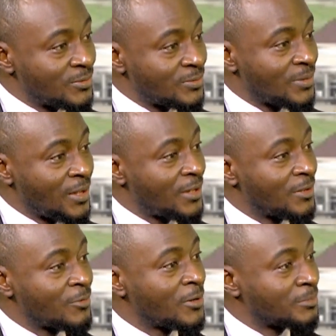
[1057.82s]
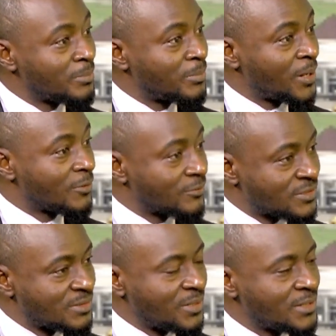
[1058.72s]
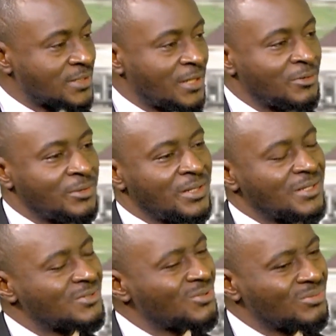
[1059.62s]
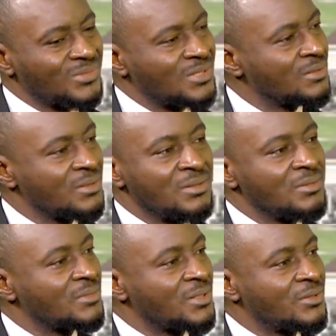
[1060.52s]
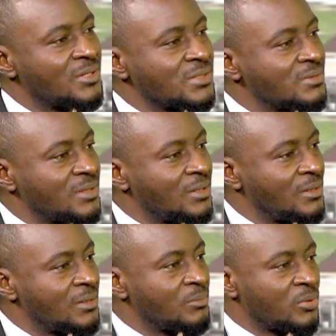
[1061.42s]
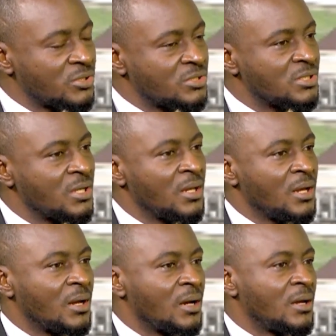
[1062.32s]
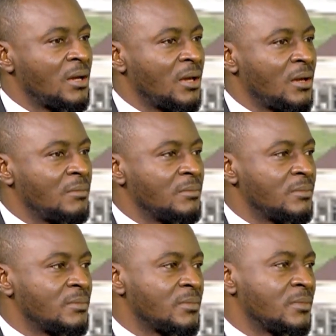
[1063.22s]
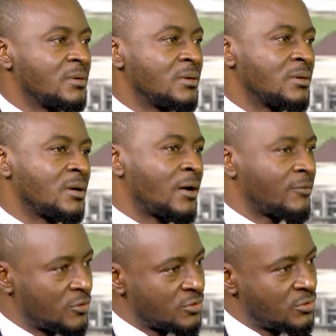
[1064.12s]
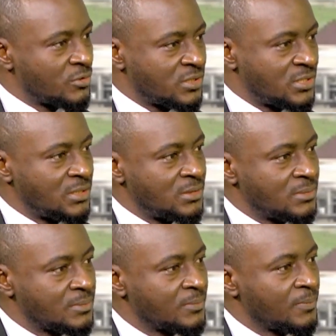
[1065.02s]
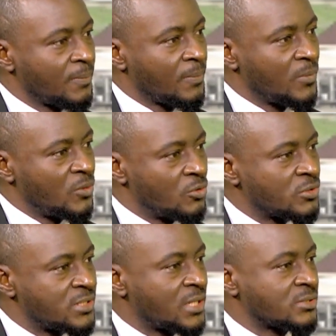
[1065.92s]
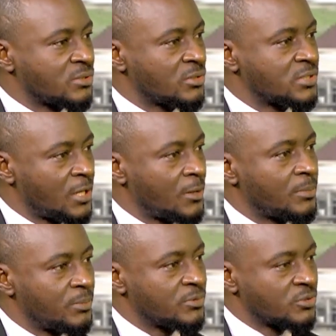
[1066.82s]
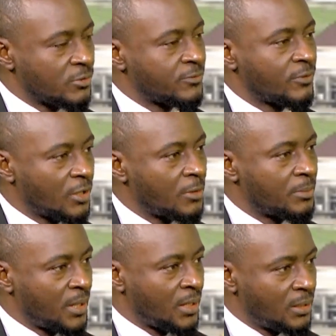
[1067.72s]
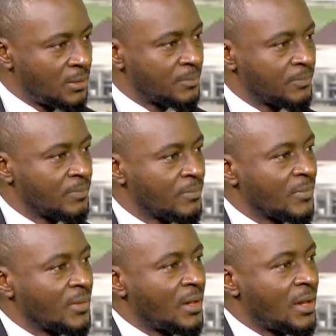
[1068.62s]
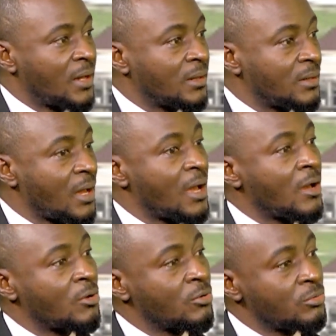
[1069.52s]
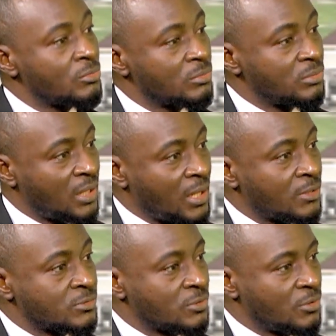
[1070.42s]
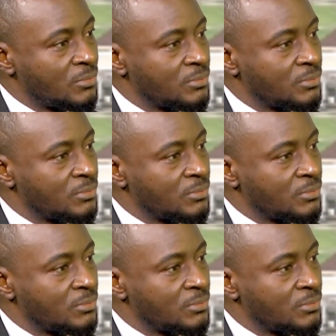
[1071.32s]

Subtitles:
than one bag of cement and all that. So it doesn't really. But I've also seen those that sought for help early, and how the outcome